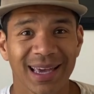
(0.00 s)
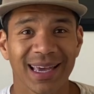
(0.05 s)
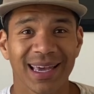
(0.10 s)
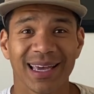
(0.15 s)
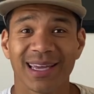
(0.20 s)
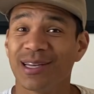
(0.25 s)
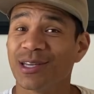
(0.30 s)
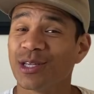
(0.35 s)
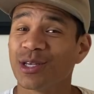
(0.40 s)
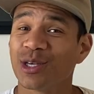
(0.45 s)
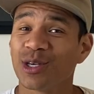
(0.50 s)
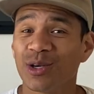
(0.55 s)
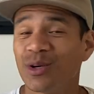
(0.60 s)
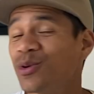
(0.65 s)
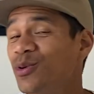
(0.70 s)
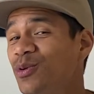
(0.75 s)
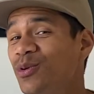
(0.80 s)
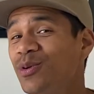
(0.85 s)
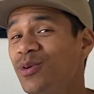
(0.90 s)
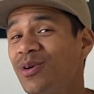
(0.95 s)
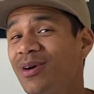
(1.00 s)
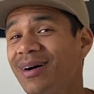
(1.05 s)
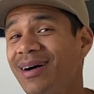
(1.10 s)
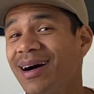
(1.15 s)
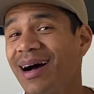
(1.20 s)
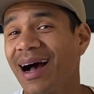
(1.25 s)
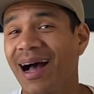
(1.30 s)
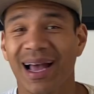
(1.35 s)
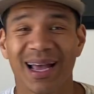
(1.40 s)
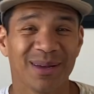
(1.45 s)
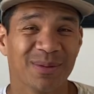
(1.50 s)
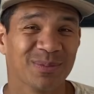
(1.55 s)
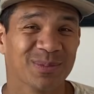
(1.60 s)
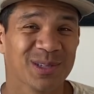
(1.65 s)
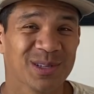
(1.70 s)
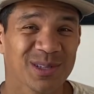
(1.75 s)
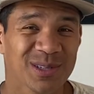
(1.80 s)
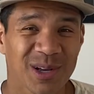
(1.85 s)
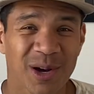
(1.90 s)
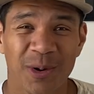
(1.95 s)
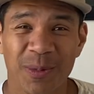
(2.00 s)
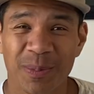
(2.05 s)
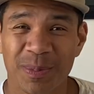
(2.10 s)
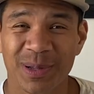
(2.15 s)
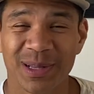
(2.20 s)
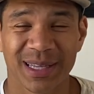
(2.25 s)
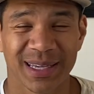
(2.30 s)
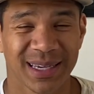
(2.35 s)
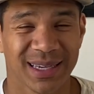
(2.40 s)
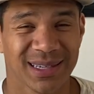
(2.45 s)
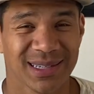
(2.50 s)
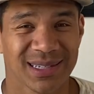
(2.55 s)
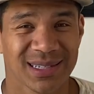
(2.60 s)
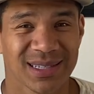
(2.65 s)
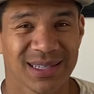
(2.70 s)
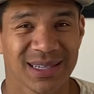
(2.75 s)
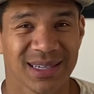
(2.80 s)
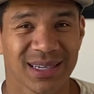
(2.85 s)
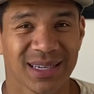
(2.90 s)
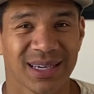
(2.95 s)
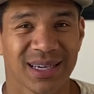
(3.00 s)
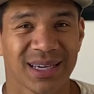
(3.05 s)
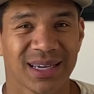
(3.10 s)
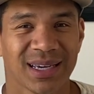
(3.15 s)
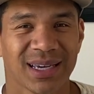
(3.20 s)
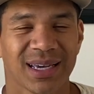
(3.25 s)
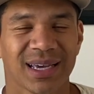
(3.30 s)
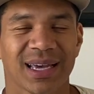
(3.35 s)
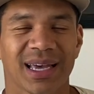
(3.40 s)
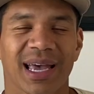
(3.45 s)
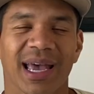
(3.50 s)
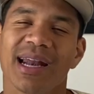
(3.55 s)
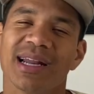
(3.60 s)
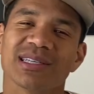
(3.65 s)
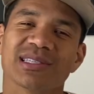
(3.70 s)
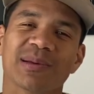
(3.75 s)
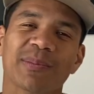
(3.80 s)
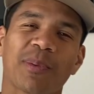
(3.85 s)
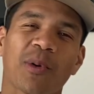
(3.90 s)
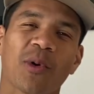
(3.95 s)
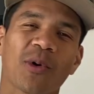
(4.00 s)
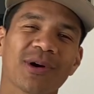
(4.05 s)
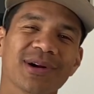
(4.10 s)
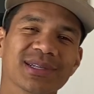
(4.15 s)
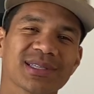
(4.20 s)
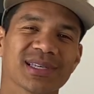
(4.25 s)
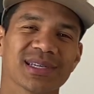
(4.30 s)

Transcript: In you, I am so pleased." And it's important